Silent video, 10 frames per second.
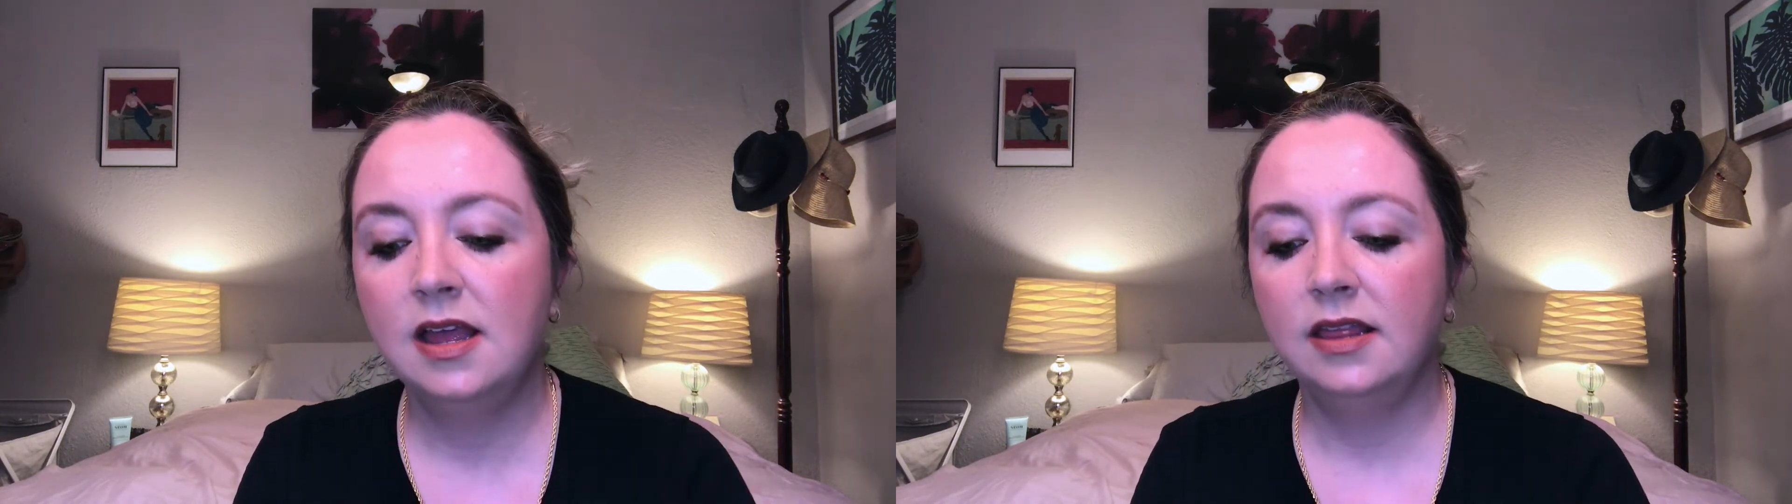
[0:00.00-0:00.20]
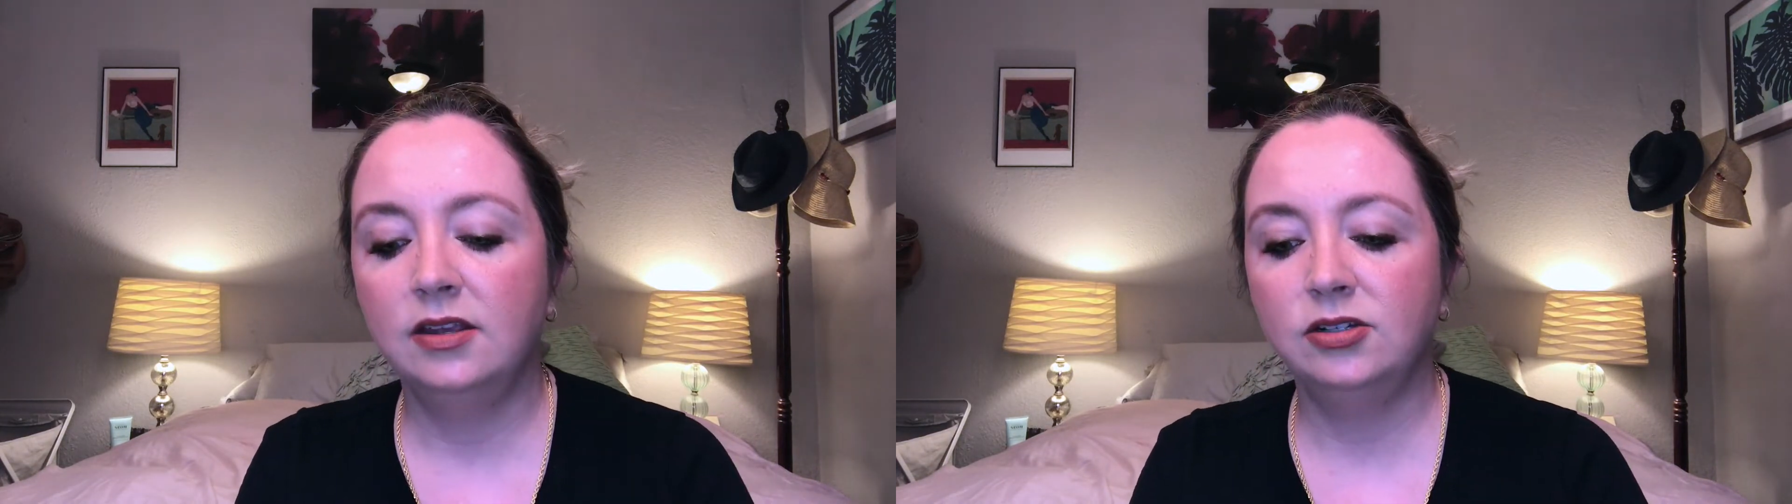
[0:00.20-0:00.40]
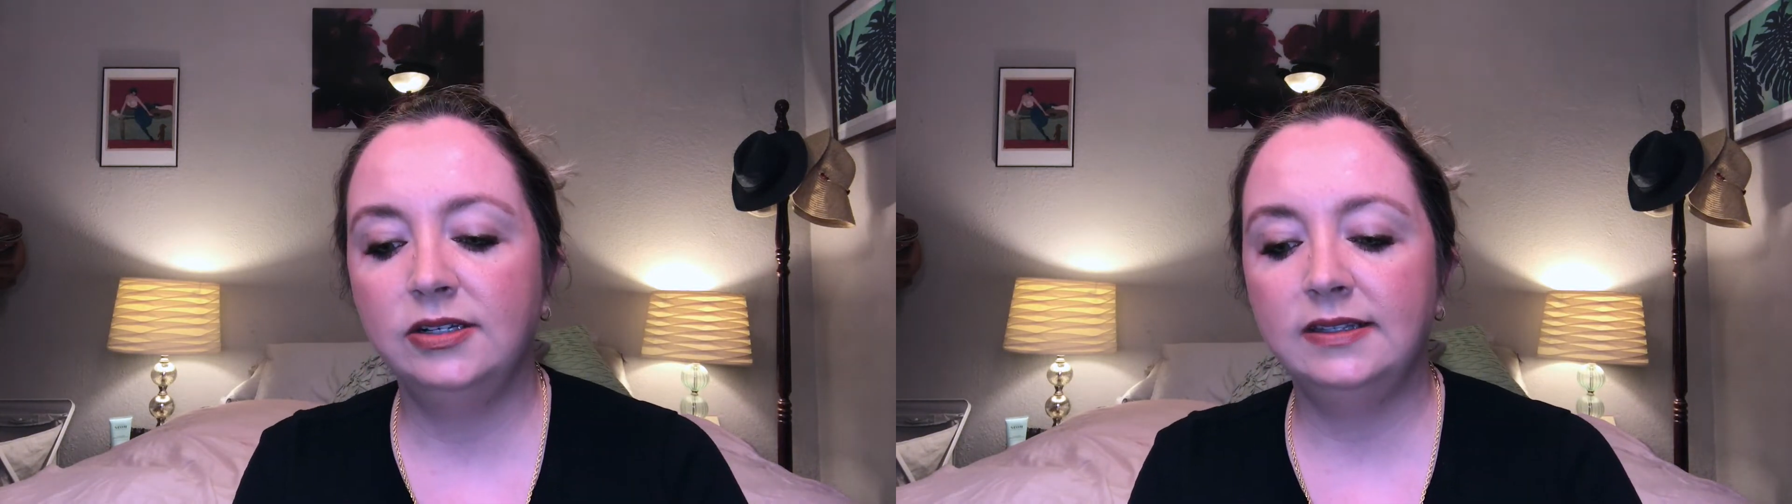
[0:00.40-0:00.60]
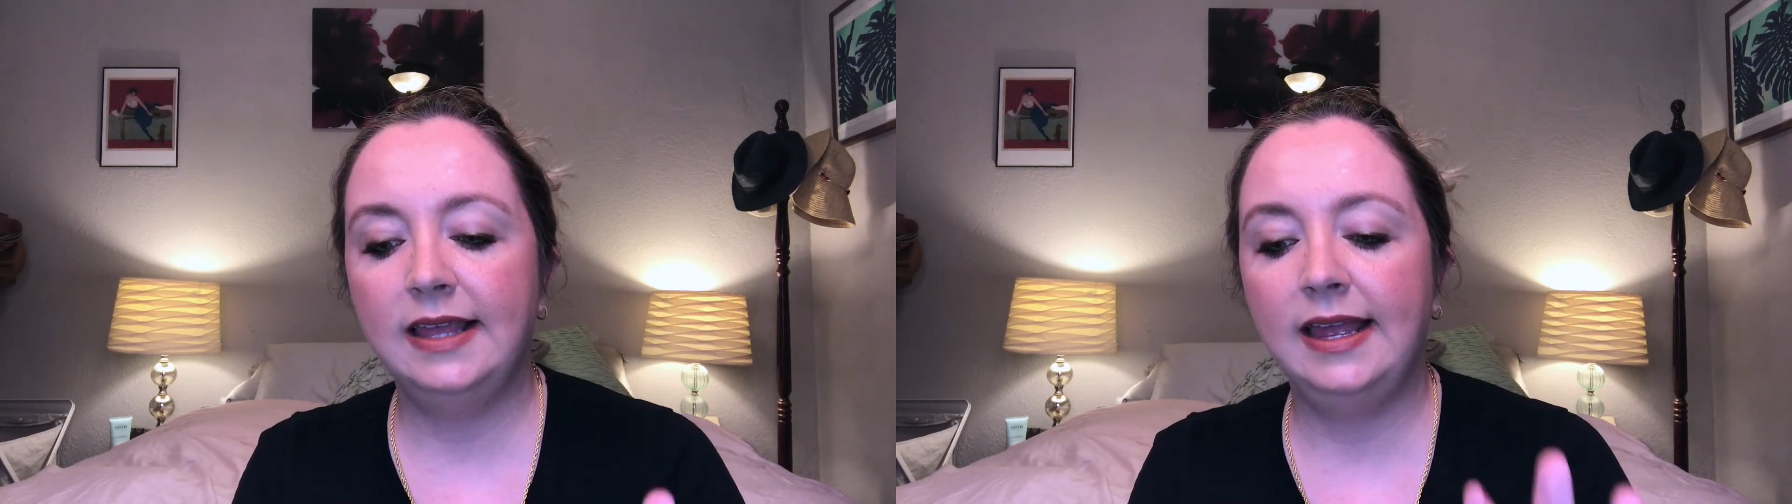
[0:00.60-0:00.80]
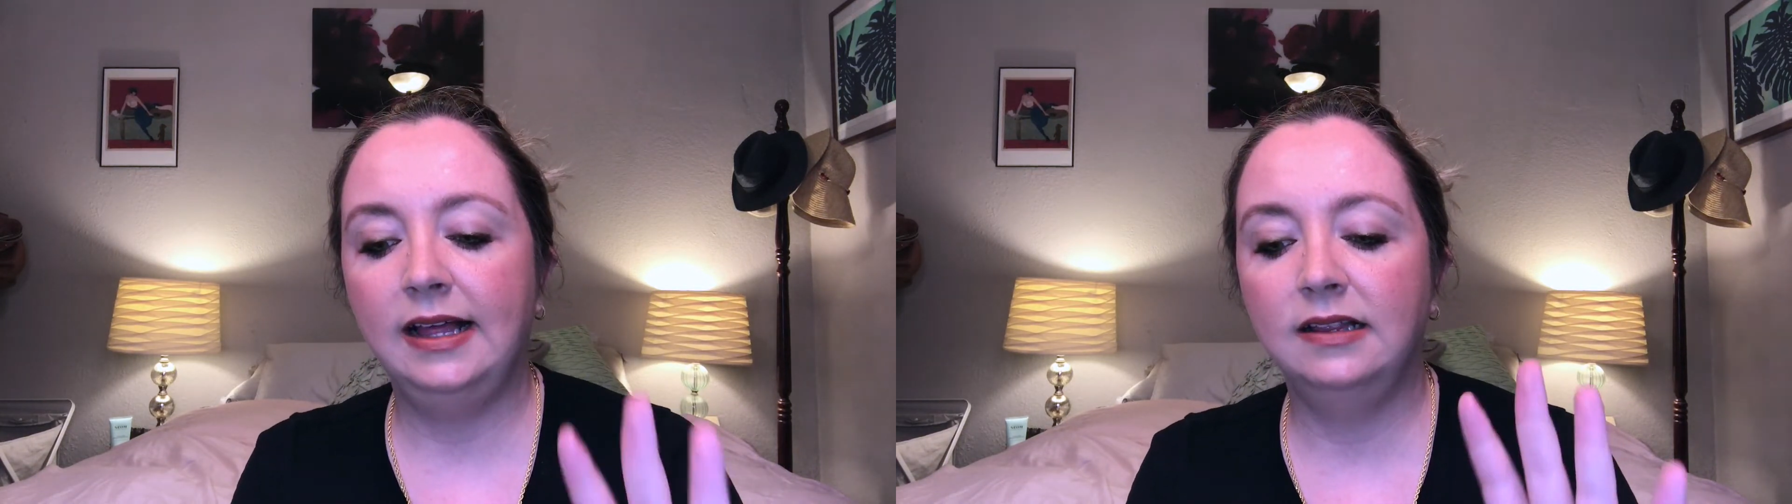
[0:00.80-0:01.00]
They're just
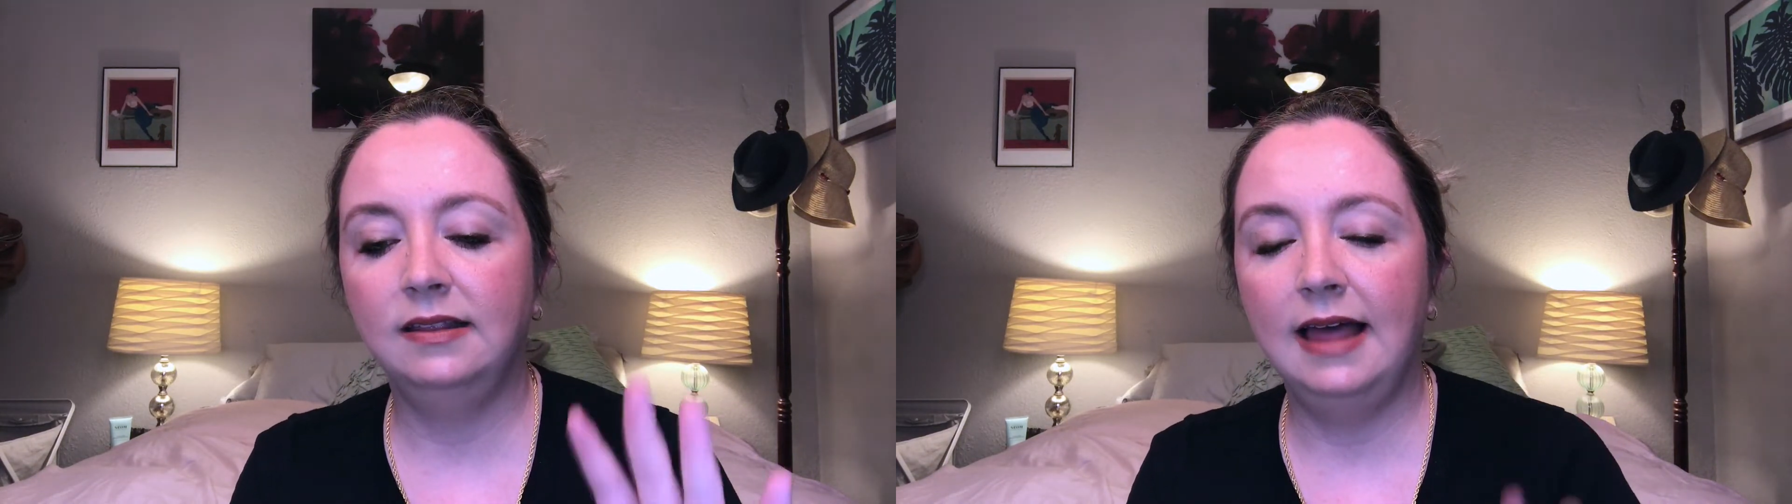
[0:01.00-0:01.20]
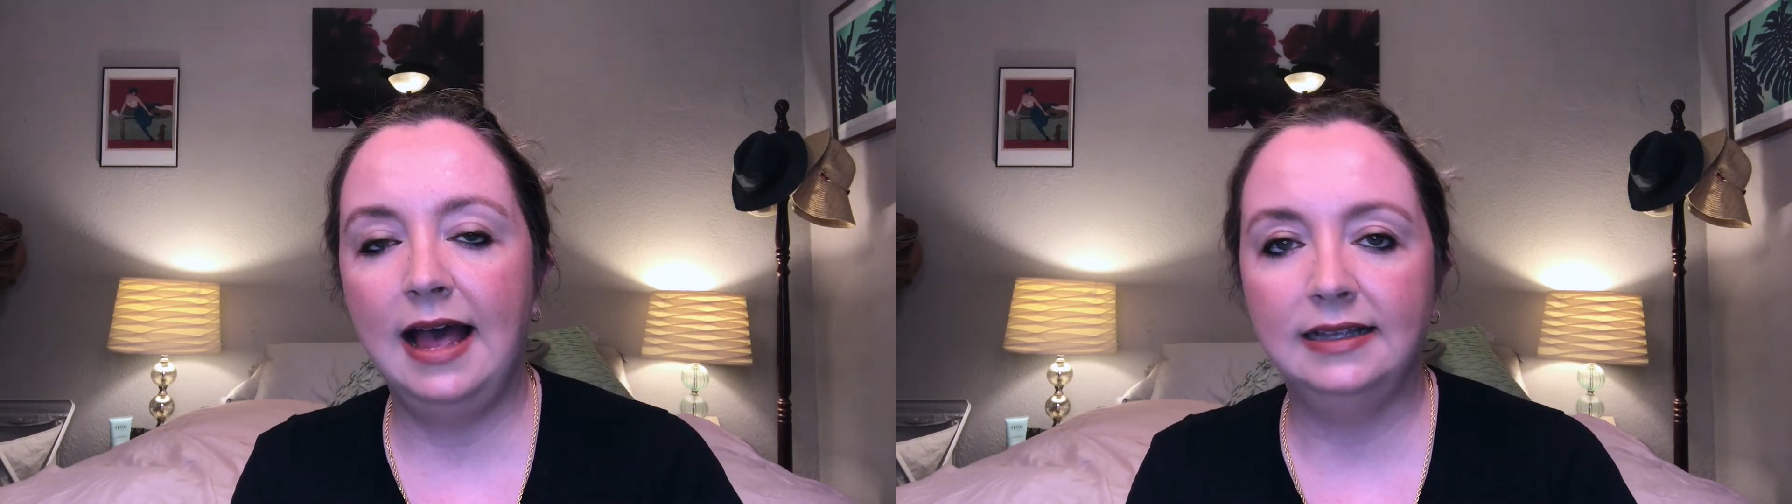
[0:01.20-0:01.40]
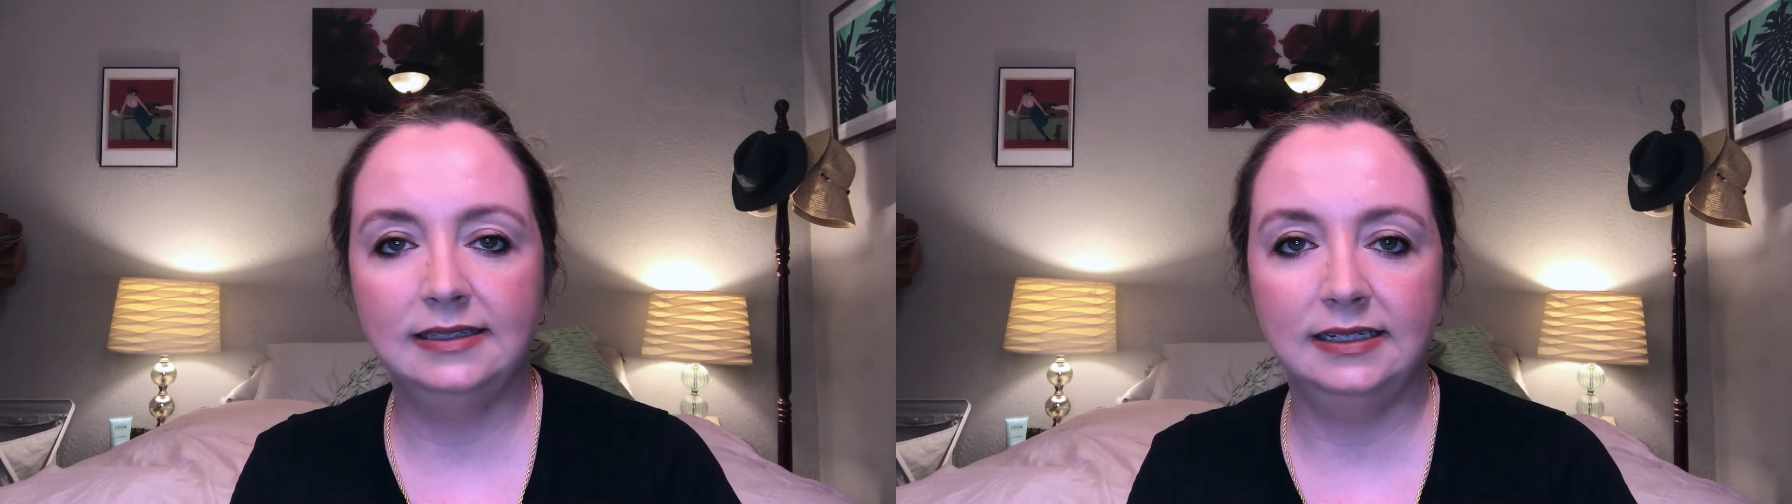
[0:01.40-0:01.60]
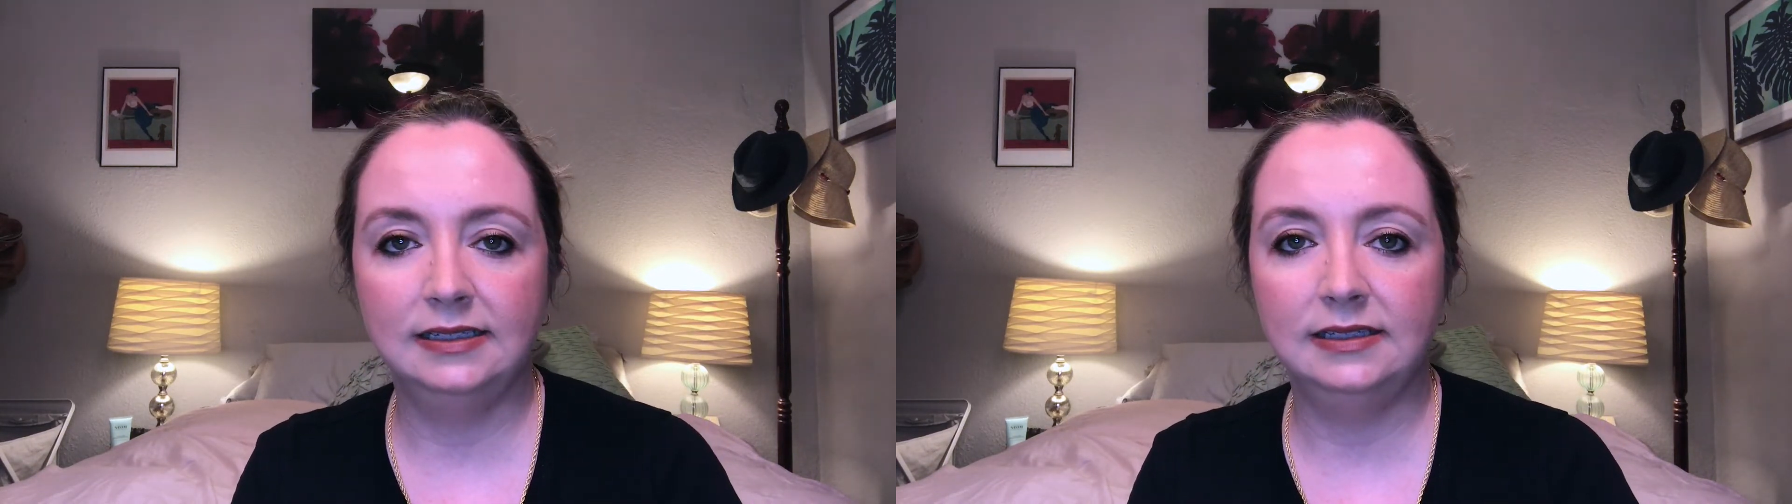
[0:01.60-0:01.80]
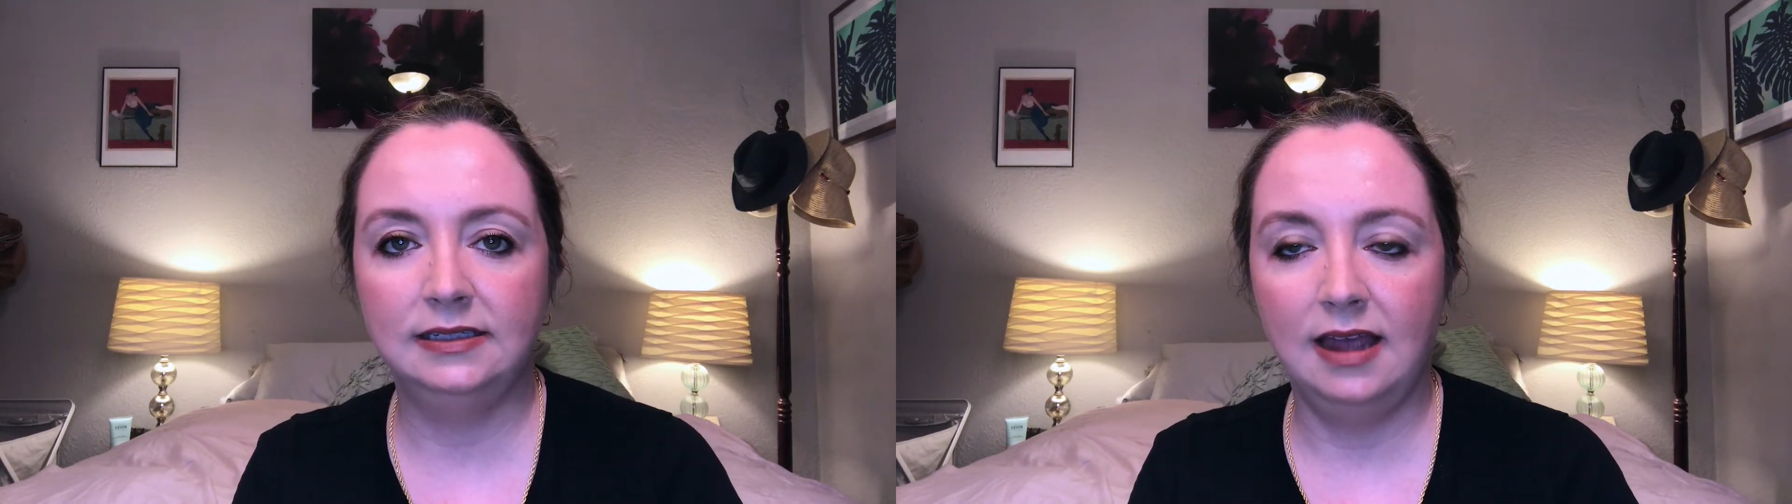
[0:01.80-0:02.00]
like classic
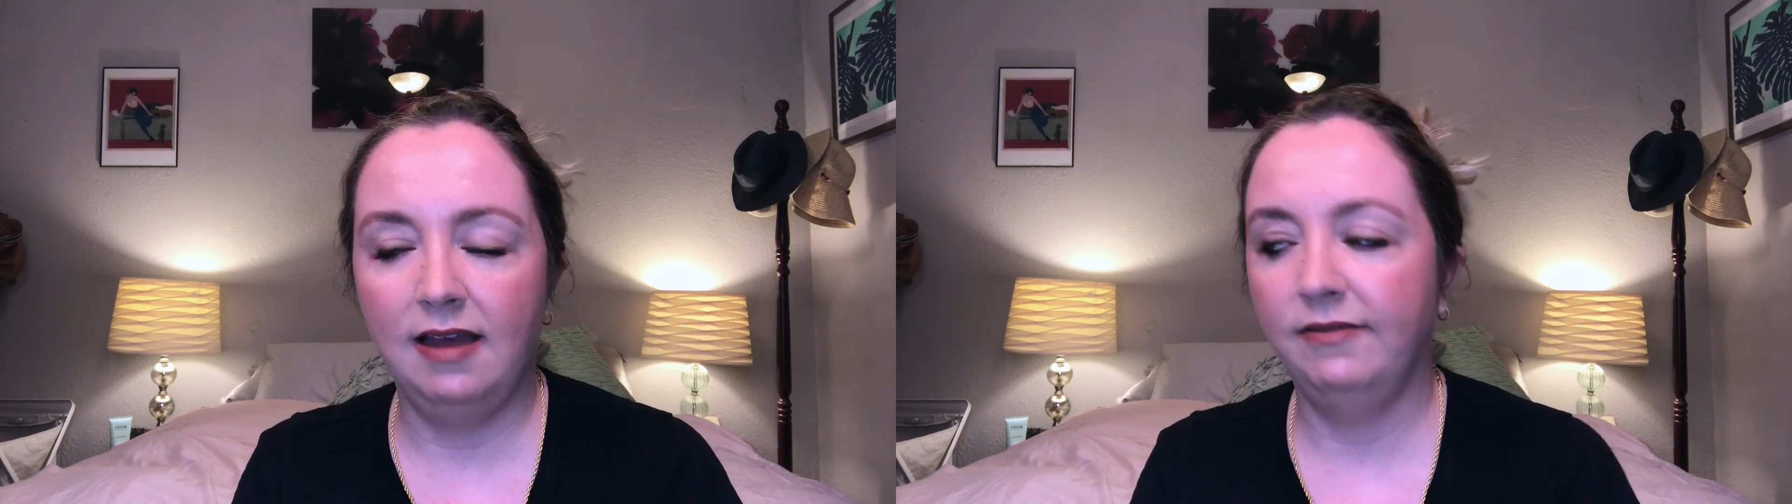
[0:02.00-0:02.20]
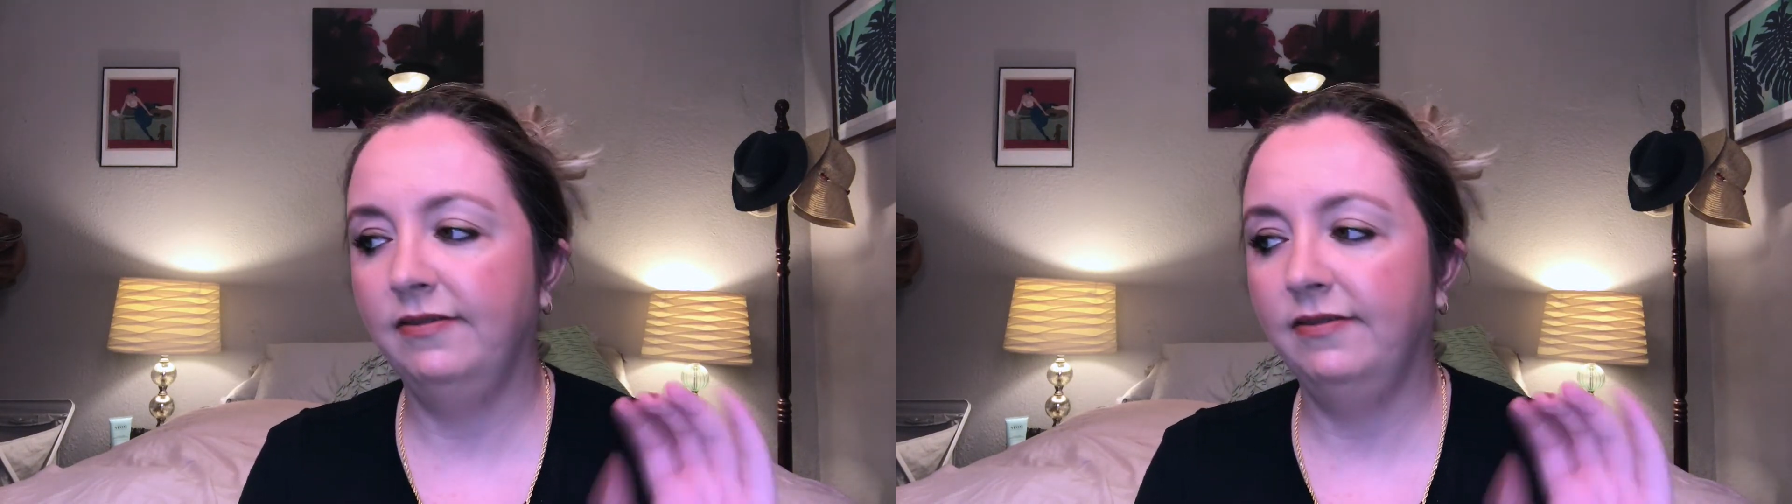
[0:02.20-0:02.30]
stuff.